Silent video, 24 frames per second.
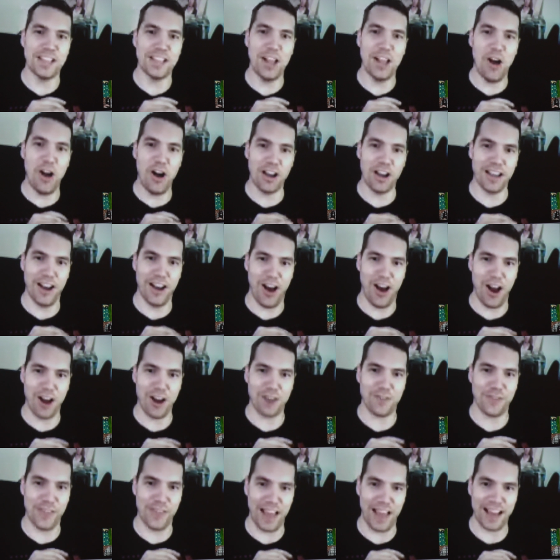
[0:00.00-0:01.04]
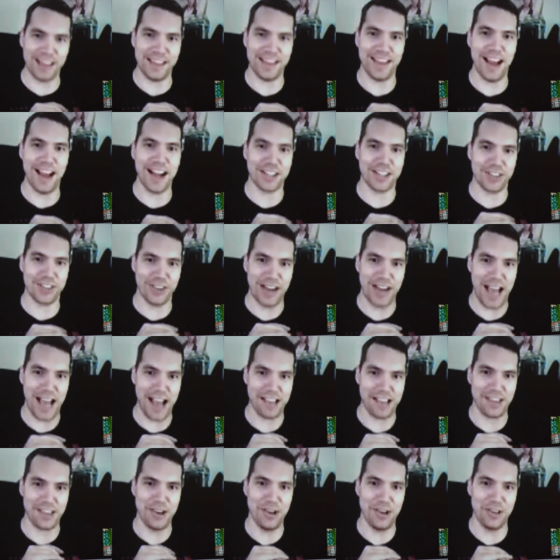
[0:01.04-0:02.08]
long and hard for that doctorate,
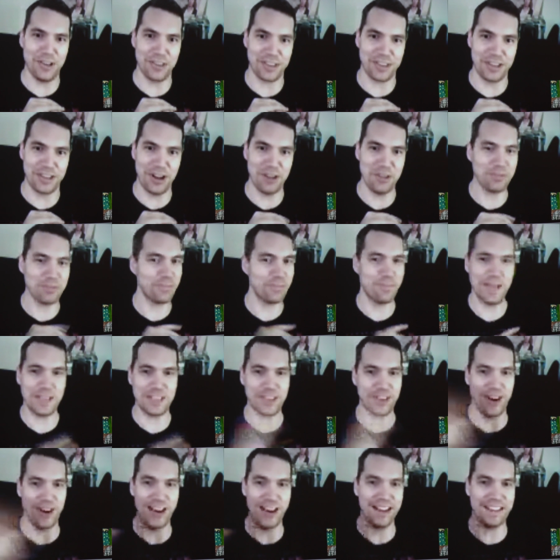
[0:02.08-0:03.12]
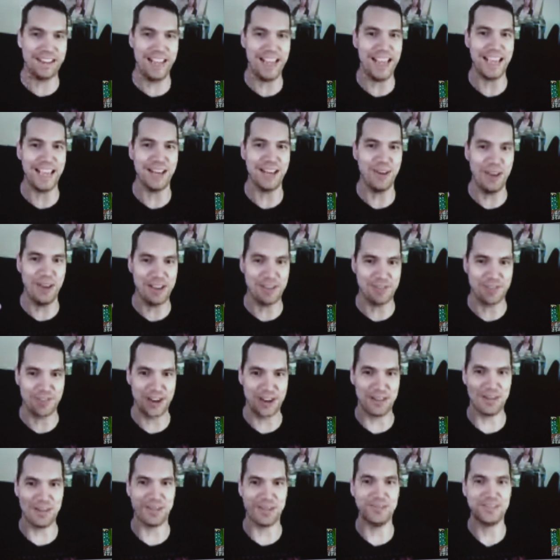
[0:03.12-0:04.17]
asshole, so don't be trying to take it away
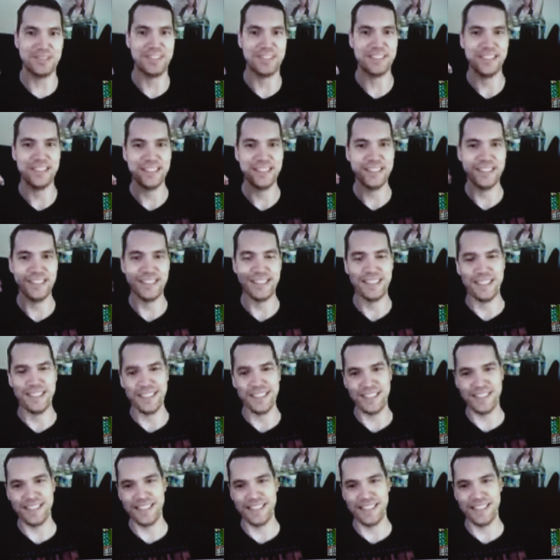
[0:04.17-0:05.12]
from him.